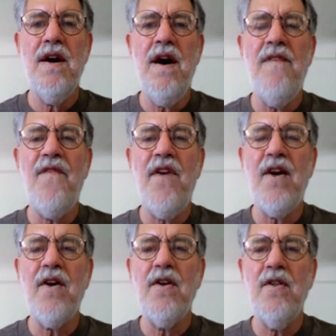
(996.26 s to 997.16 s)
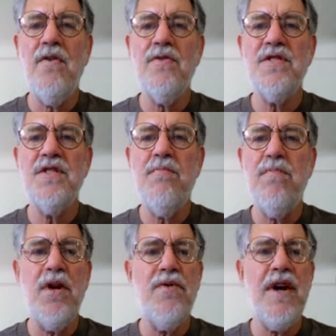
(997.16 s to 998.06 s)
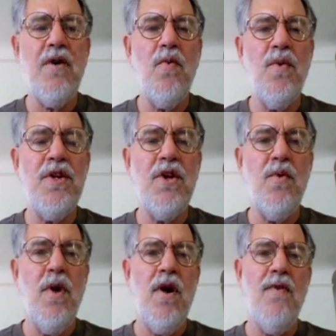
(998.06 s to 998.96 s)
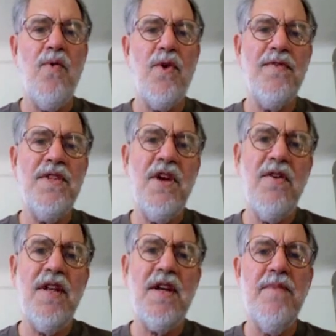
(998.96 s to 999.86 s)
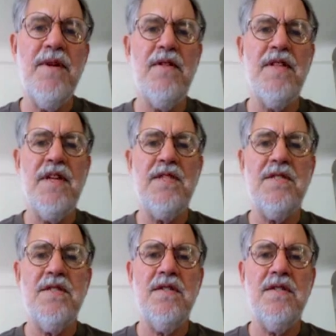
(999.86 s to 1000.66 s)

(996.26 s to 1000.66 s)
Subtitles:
A fire glows in the blown-out window of one of the derelict buildings.